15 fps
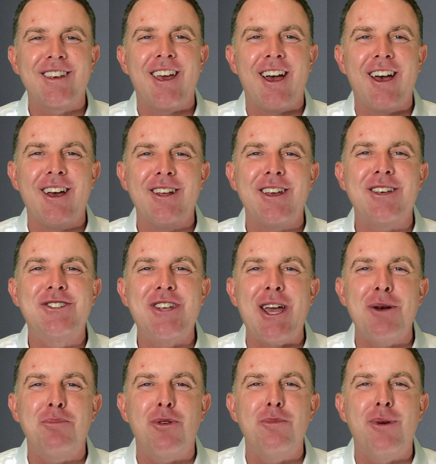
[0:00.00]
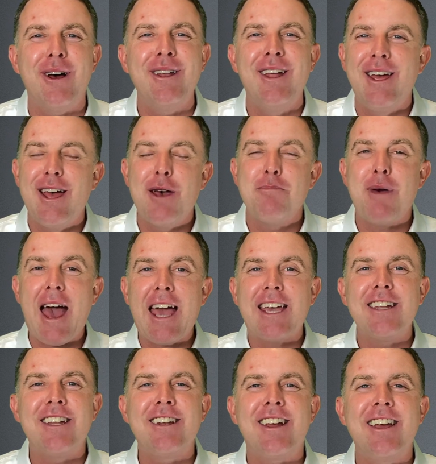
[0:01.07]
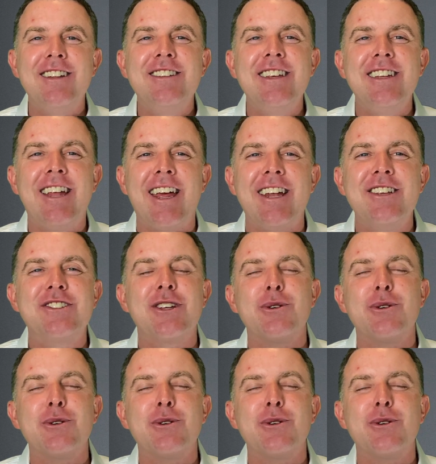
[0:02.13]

example, but back in the 1980s,